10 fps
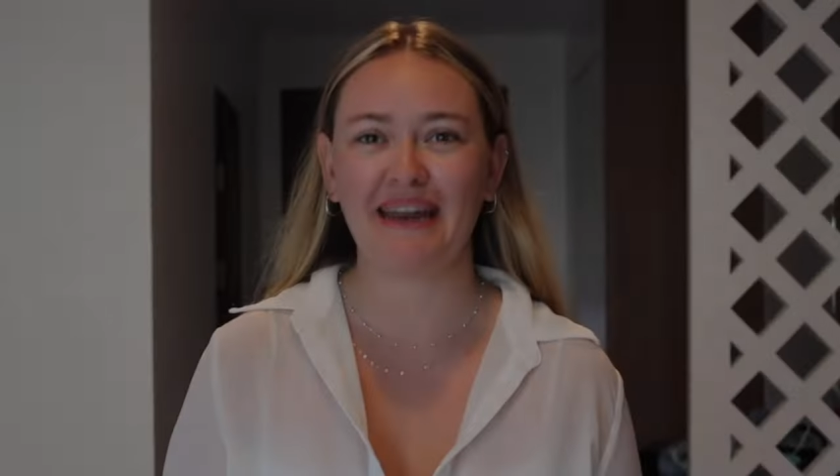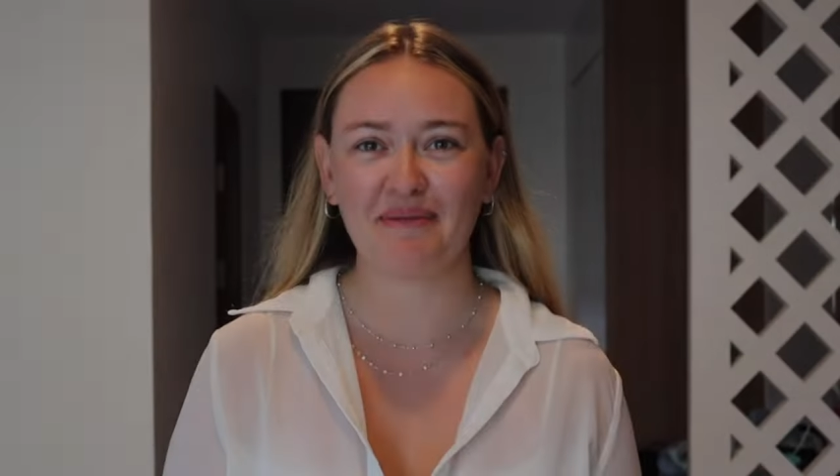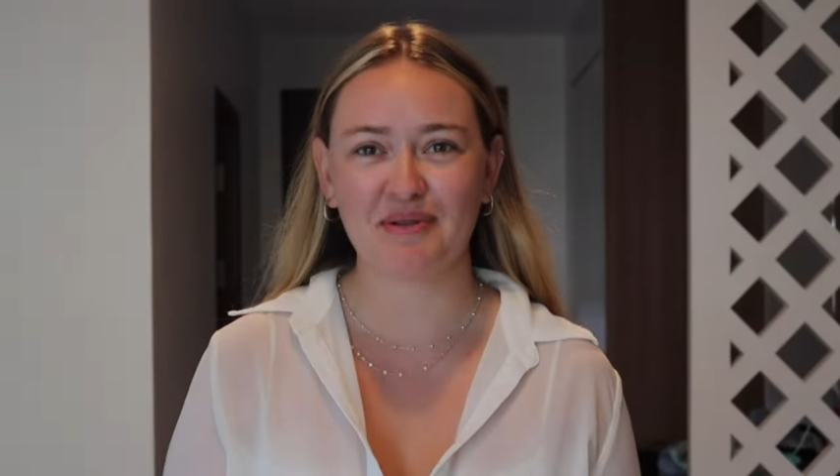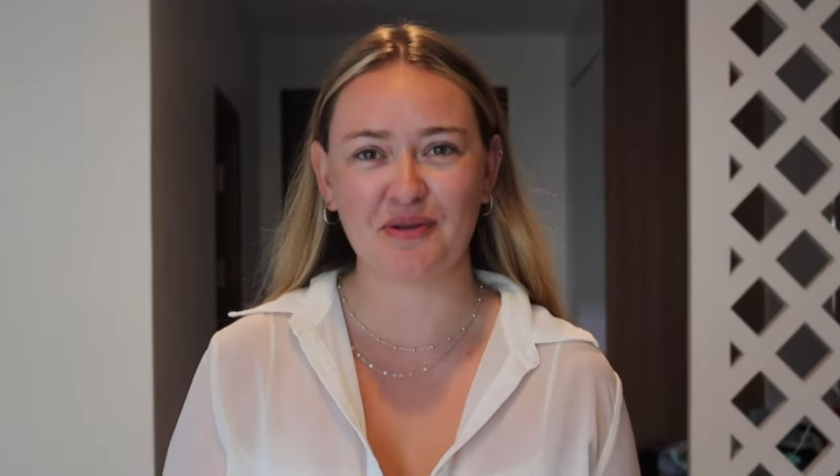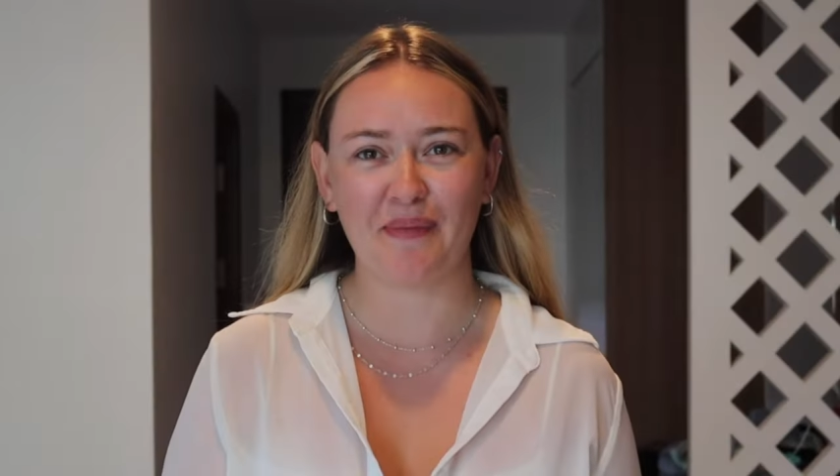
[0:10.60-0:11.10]

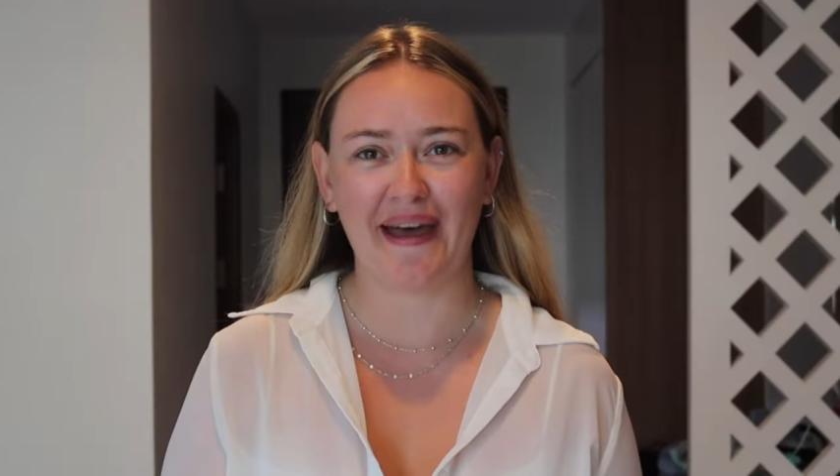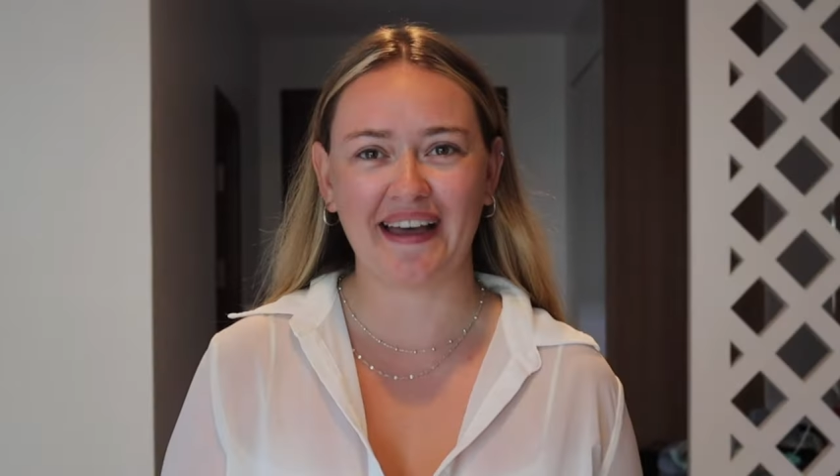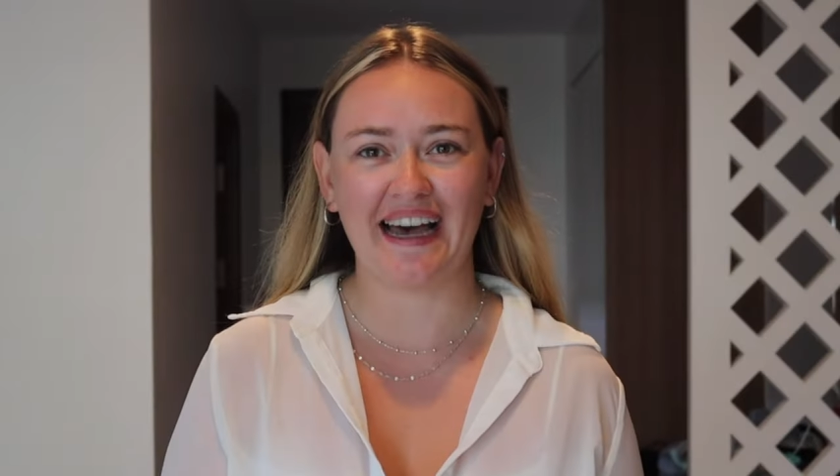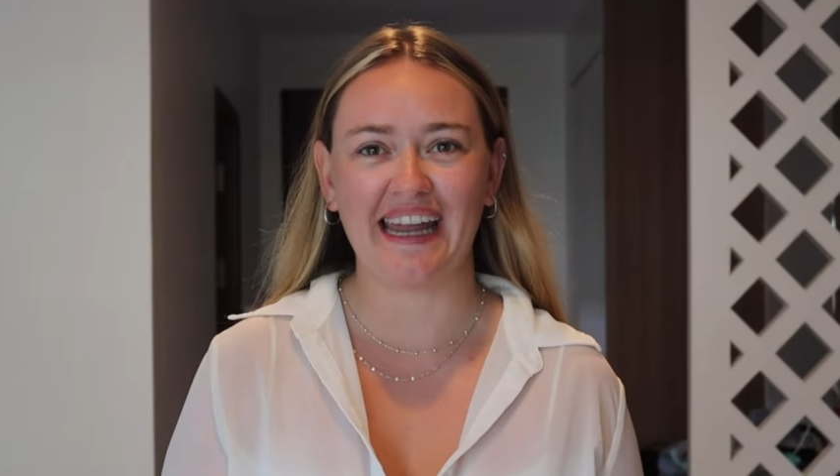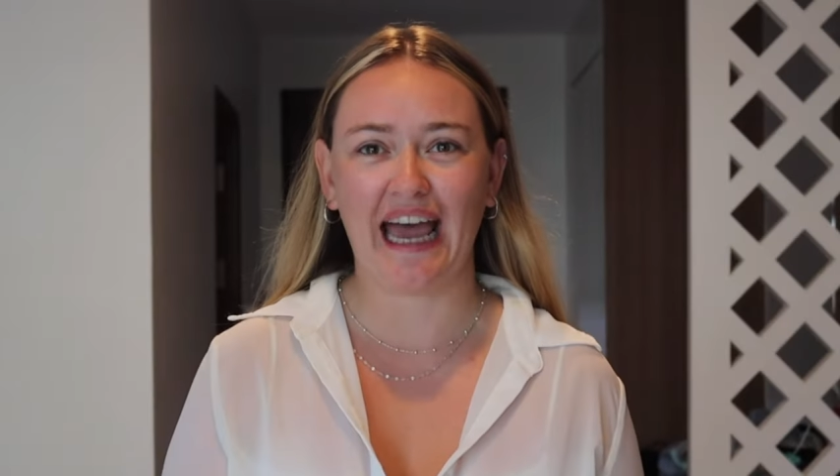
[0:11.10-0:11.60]
name is
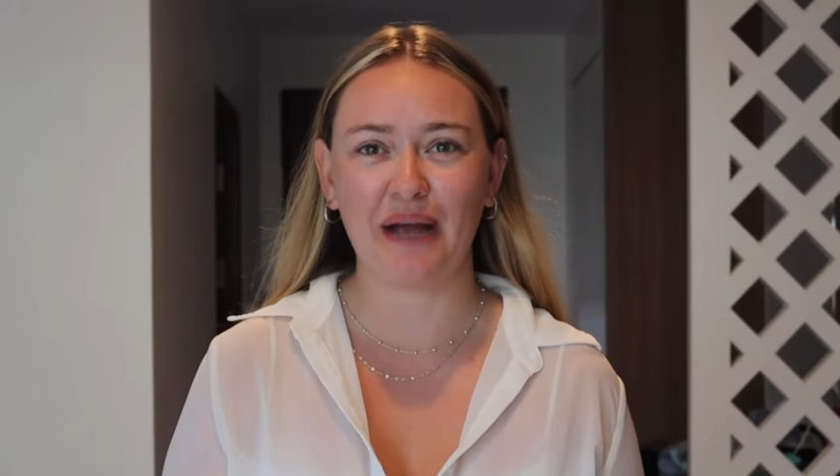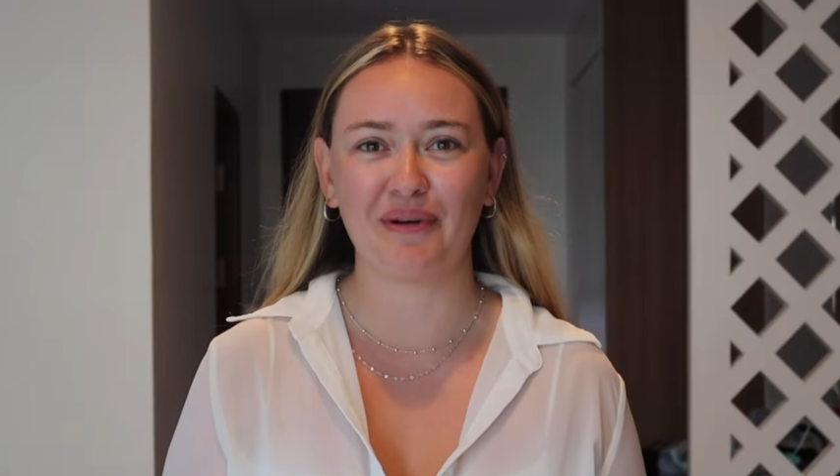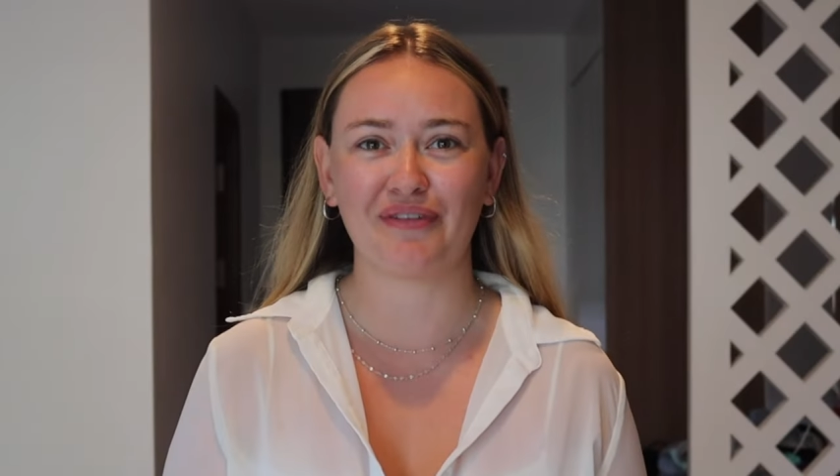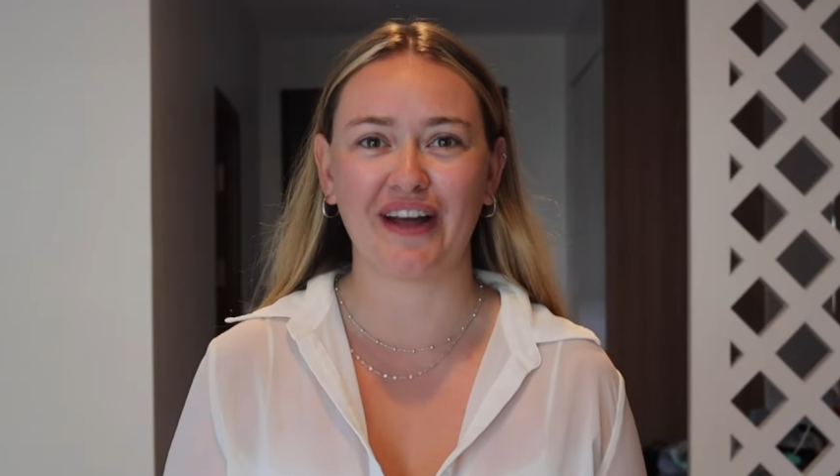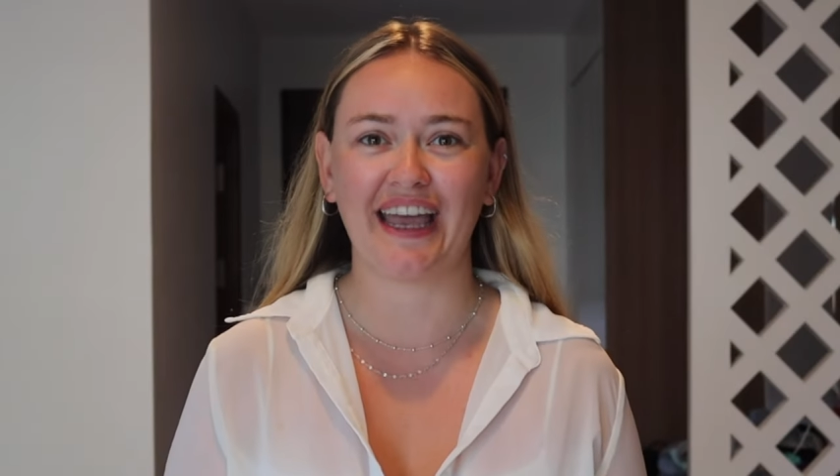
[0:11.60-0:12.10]
Rebecca and I
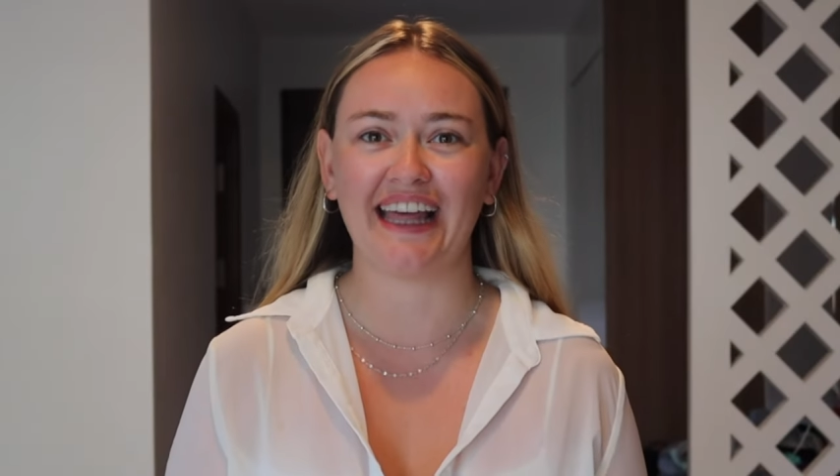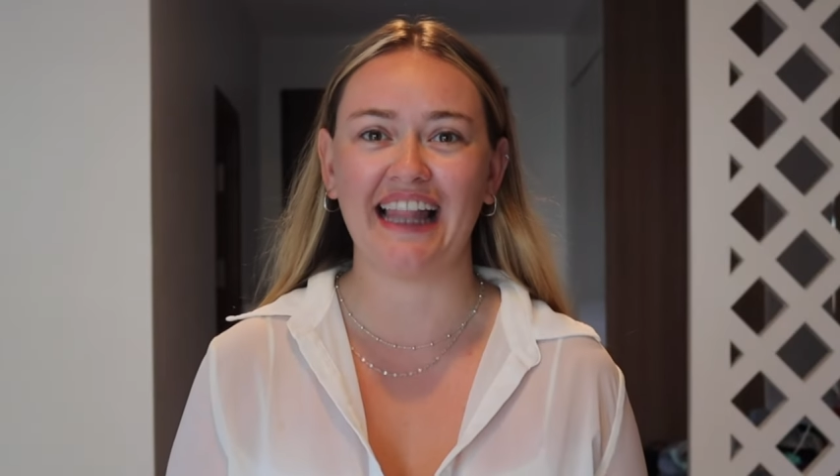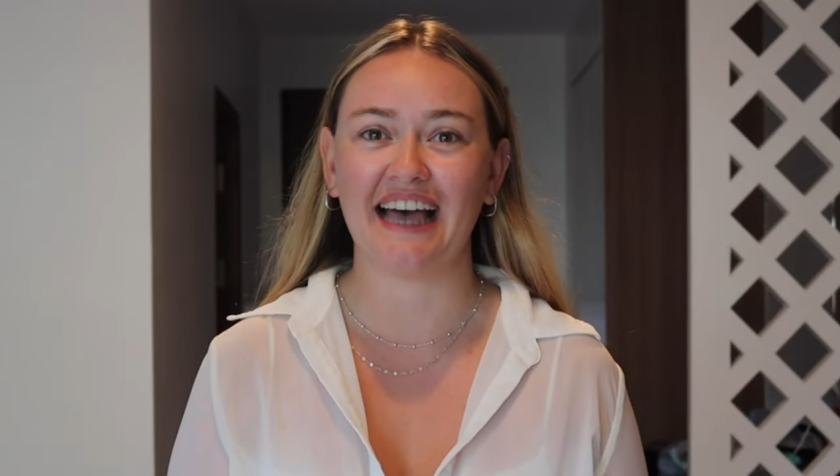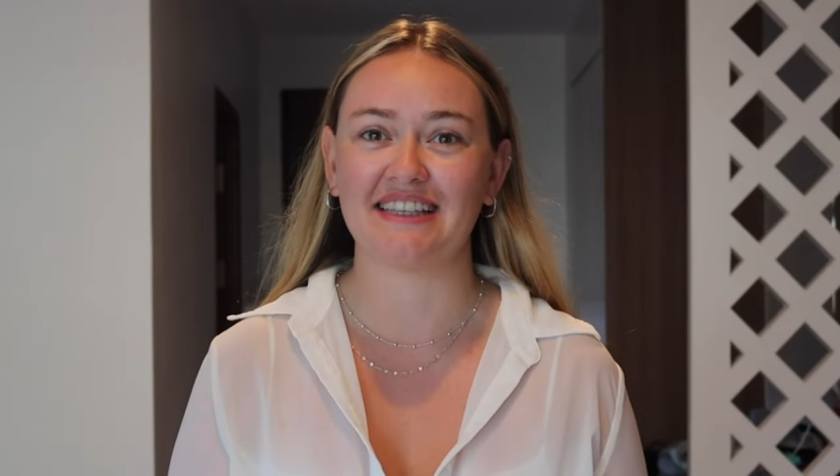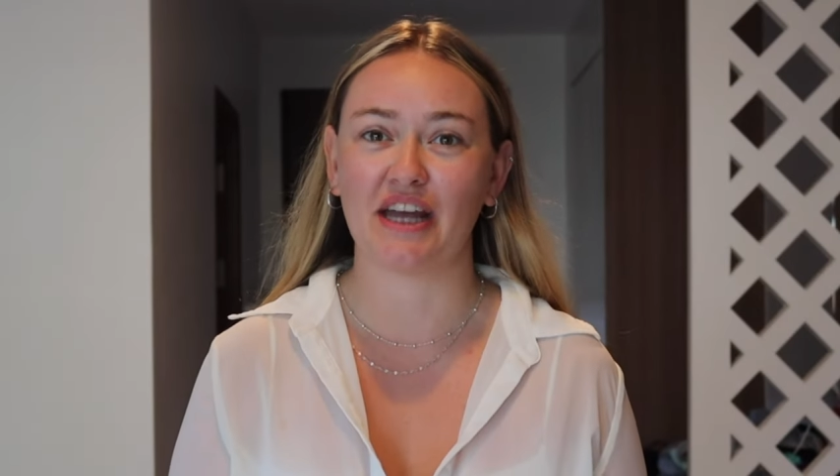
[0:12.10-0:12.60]
work for GALE
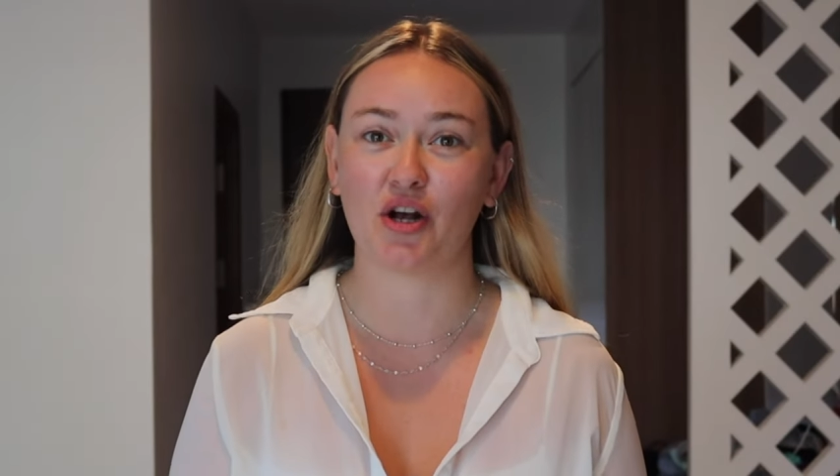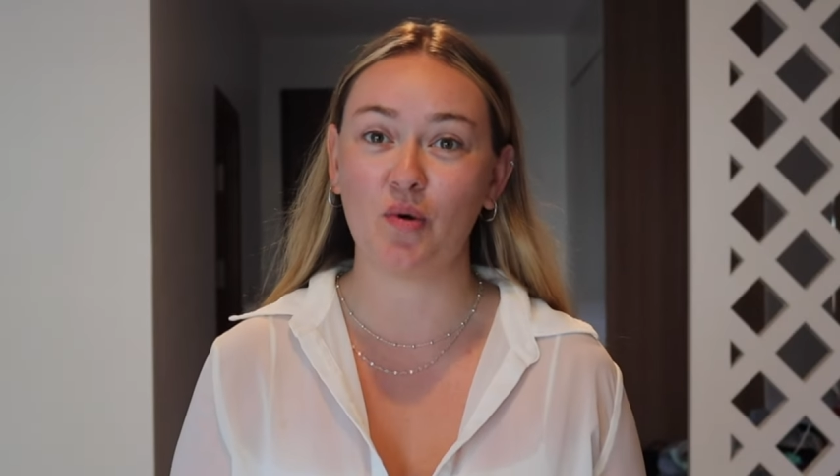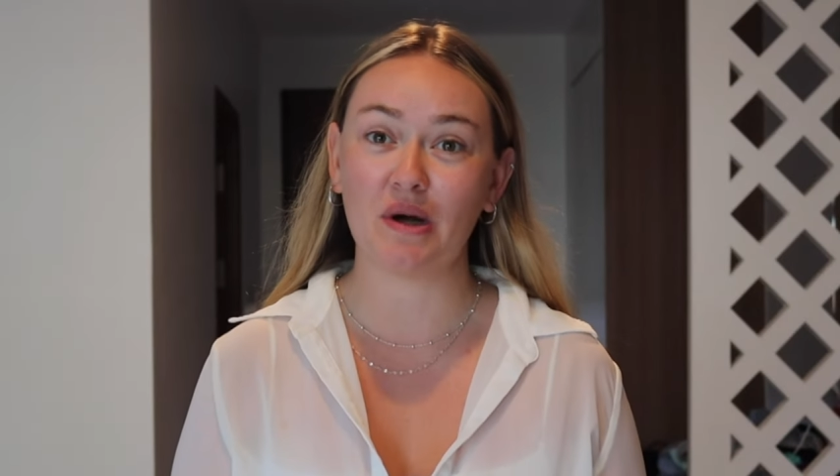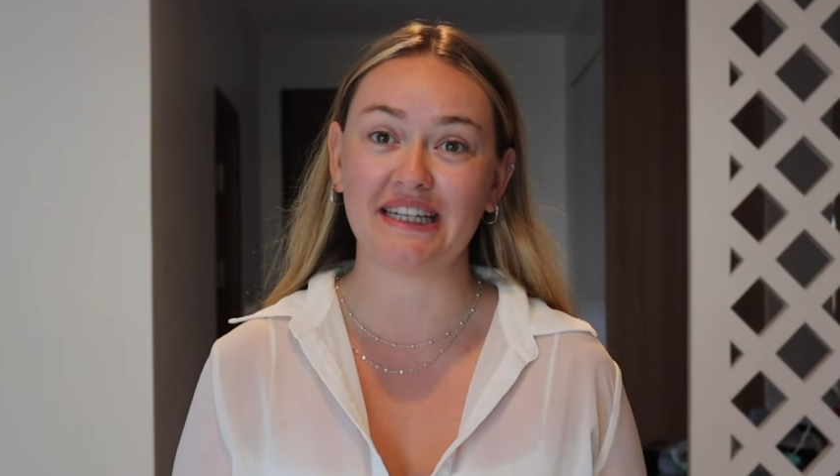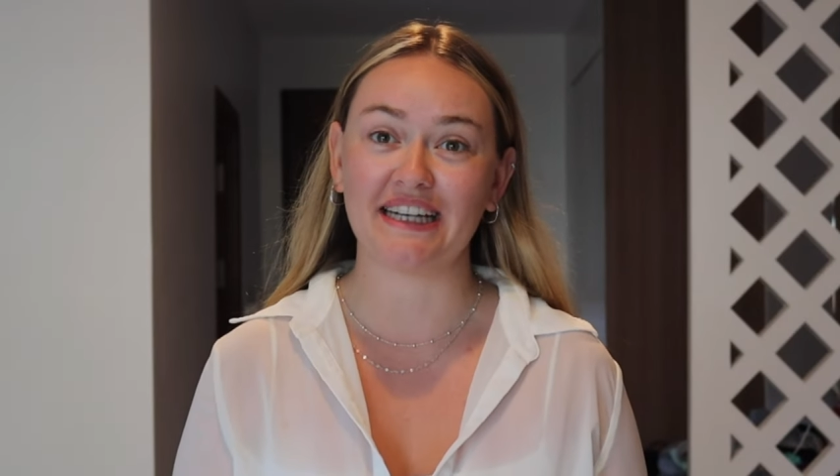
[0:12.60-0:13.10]
as their
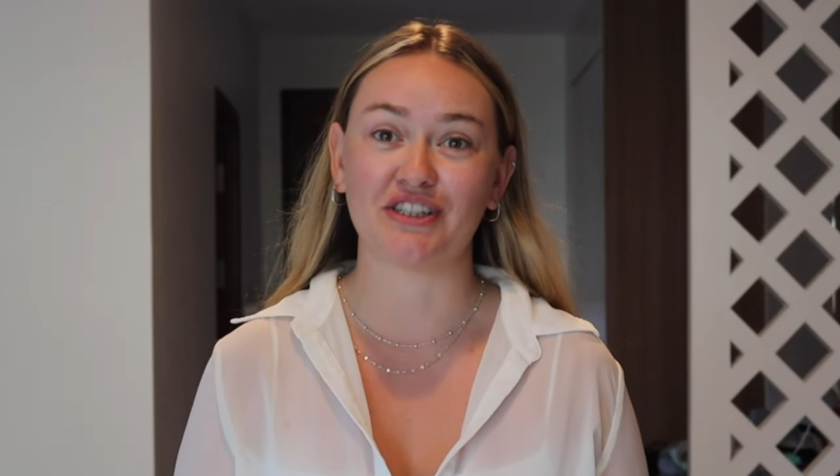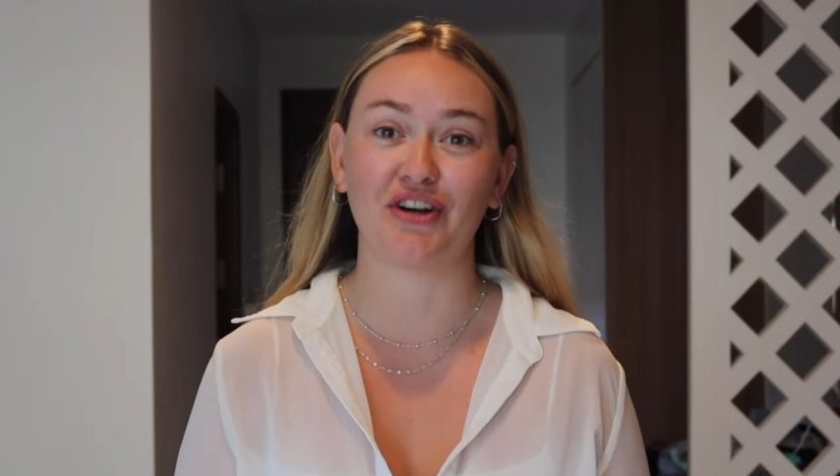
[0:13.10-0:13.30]
coordinator